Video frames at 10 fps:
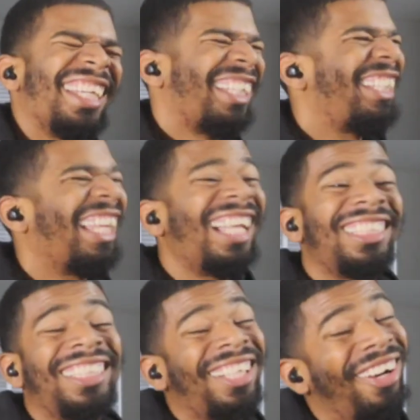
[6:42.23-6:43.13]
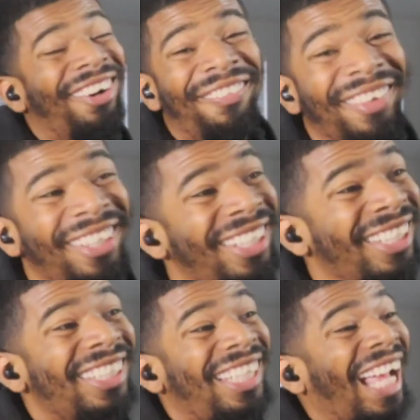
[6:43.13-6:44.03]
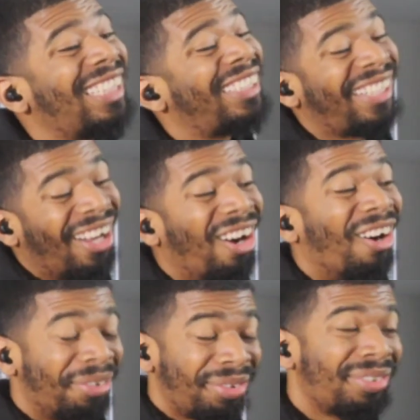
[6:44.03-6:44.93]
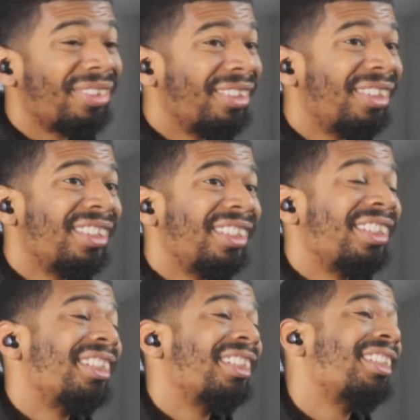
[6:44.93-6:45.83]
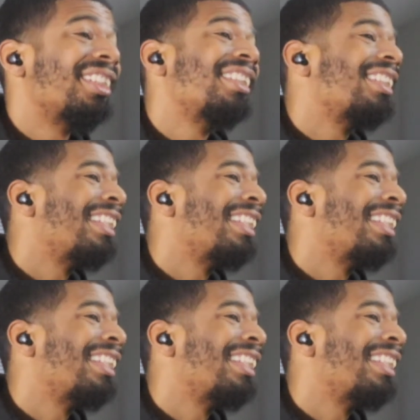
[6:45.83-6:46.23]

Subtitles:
That's tough. I'm absolutely sure OJ learned his lesson that day.